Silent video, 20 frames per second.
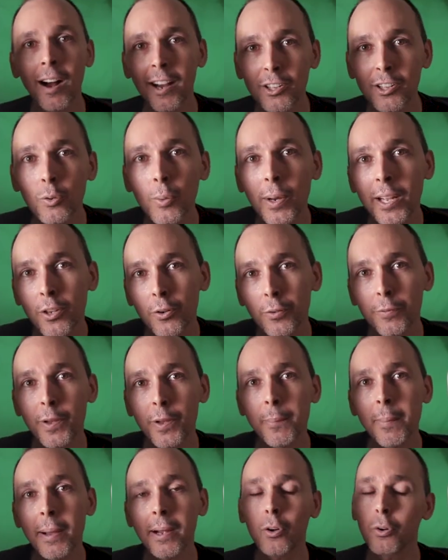Either way, your
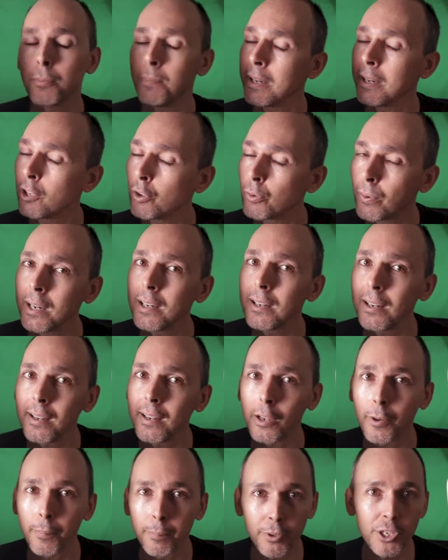feedback would be
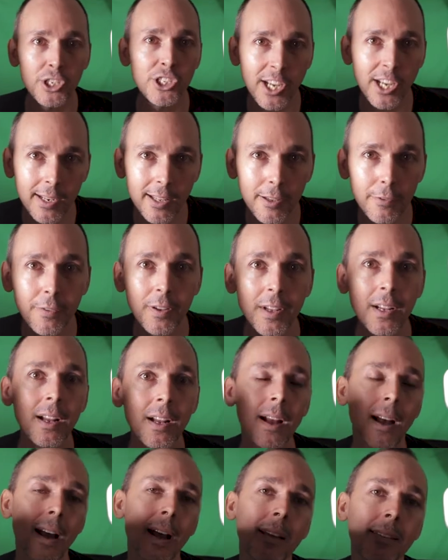greatly appreciated,
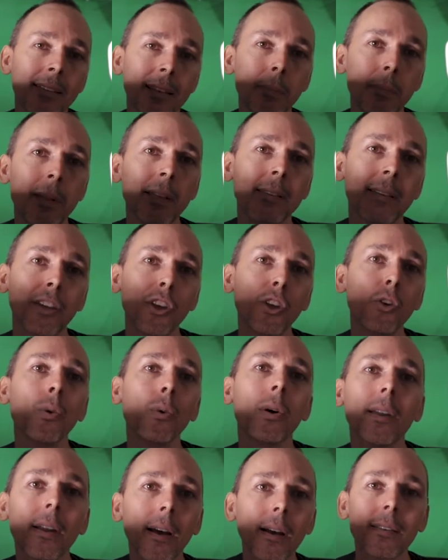as it means that
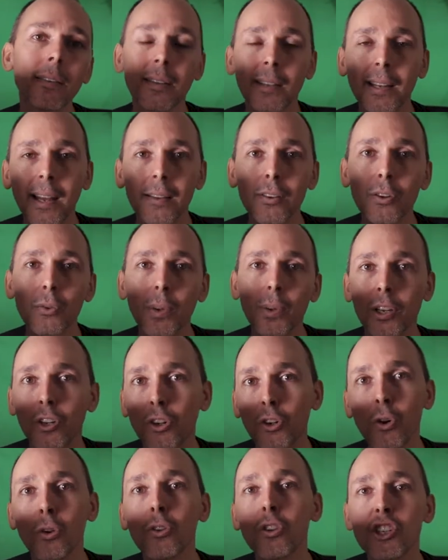you and I together, we
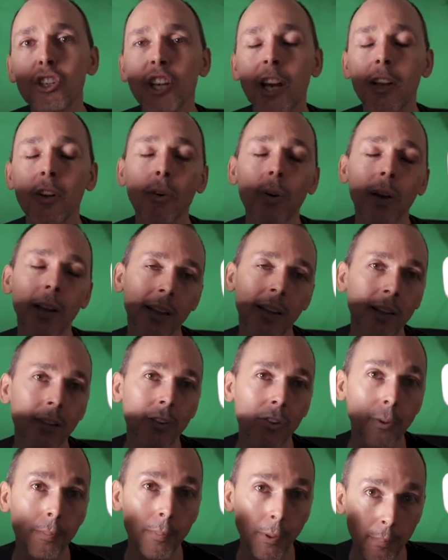can grow the channel in
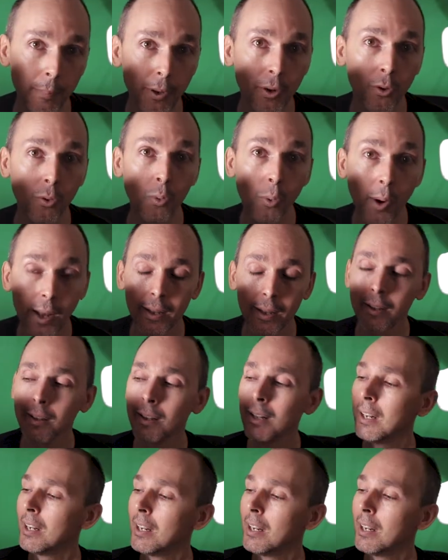the proper way.